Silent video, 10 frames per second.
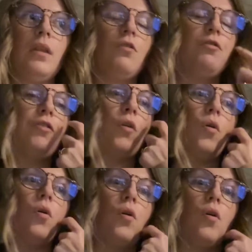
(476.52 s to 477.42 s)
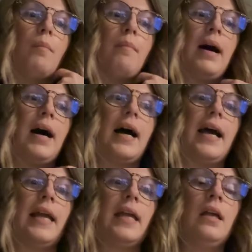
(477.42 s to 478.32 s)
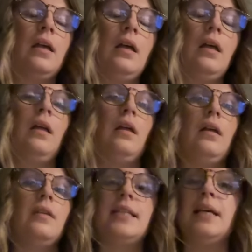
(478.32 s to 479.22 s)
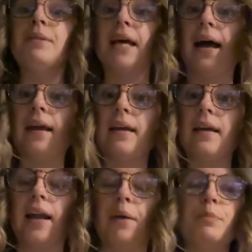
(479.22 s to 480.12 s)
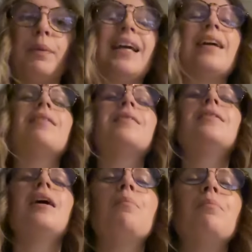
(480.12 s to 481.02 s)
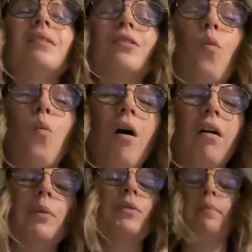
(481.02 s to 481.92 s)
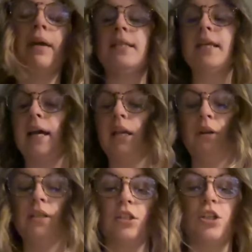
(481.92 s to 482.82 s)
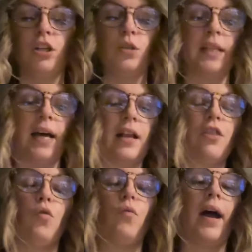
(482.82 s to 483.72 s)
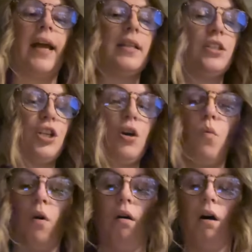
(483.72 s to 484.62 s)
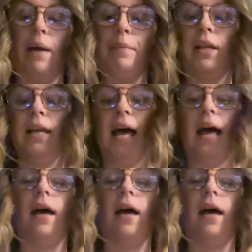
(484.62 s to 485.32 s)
for my Steam Deck, and I was playing The Sims 1. It was amazing. Anyway, I started doing that, and I thought, right, do you know what? I'm going to get